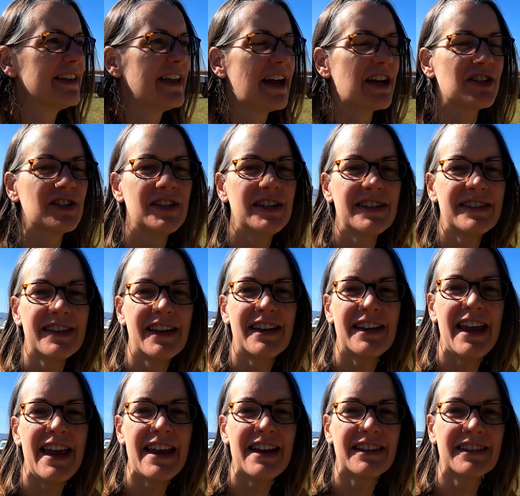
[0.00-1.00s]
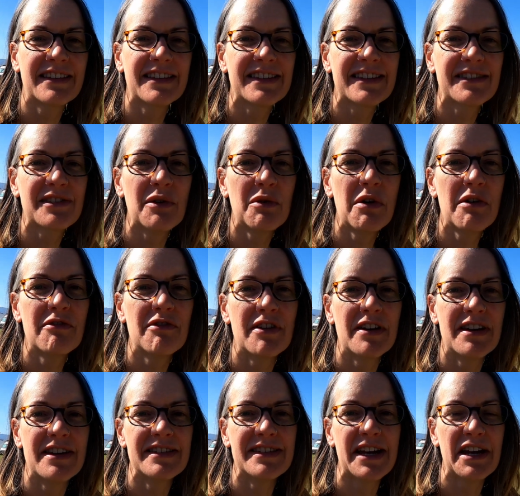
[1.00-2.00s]
yeah, she said, "Hey, let's go over
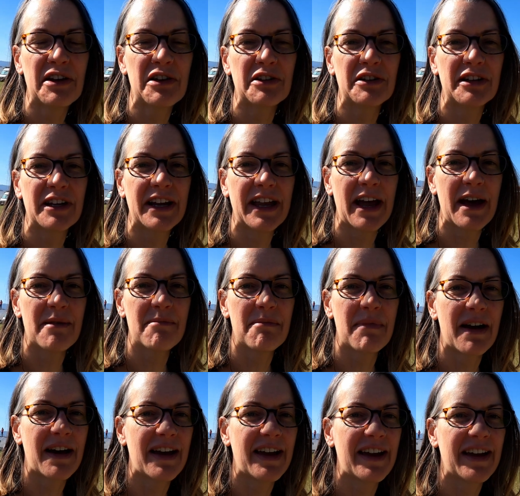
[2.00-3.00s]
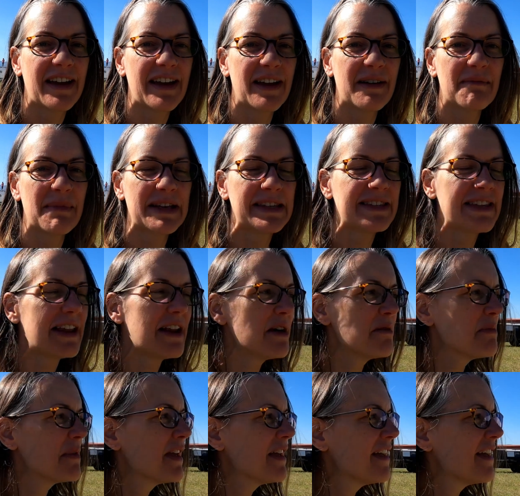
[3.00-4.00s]
and take a look at my uh, my
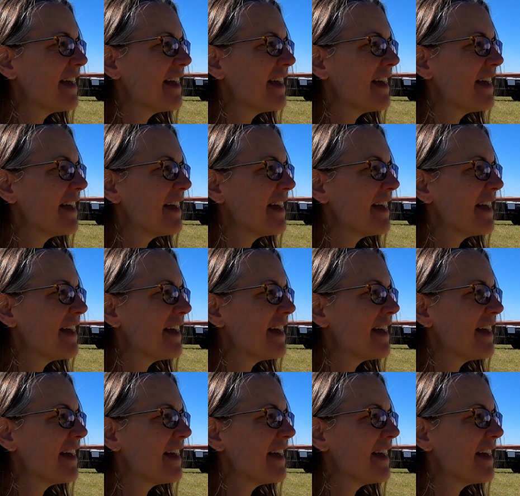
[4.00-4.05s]
setup,